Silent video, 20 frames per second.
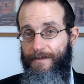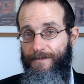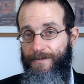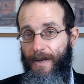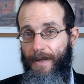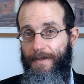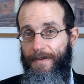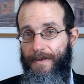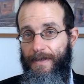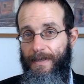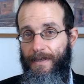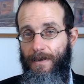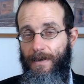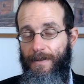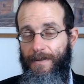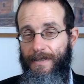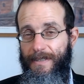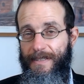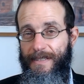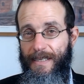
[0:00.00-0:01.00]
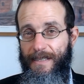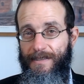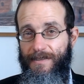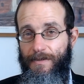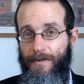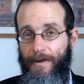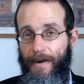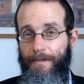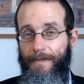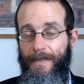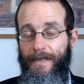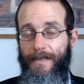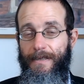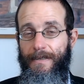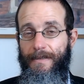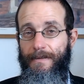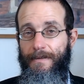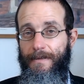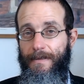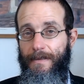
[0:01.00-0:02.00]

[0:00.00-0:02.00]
father-in-law, the sixth Rebbe,